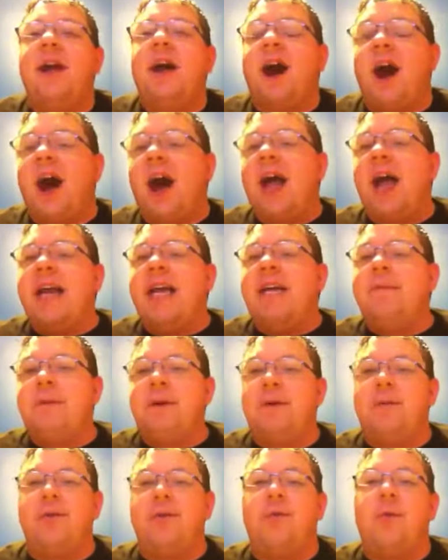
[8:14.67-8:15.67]
high and
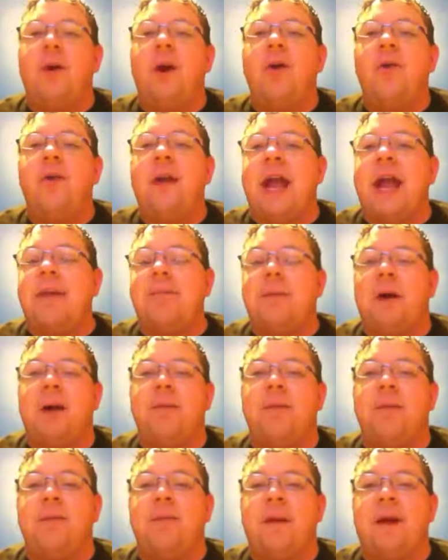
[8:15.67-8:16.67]
middle of the road and
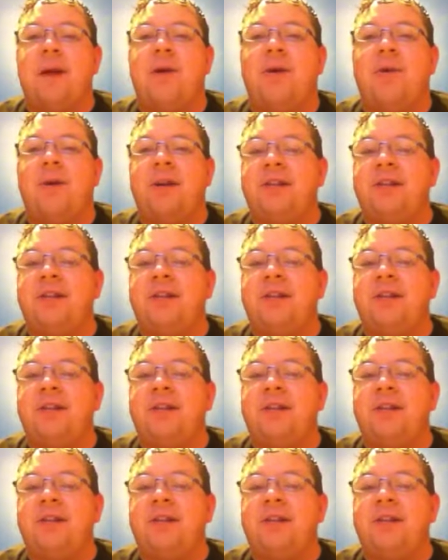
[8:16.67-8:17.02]
bottom of the barrel,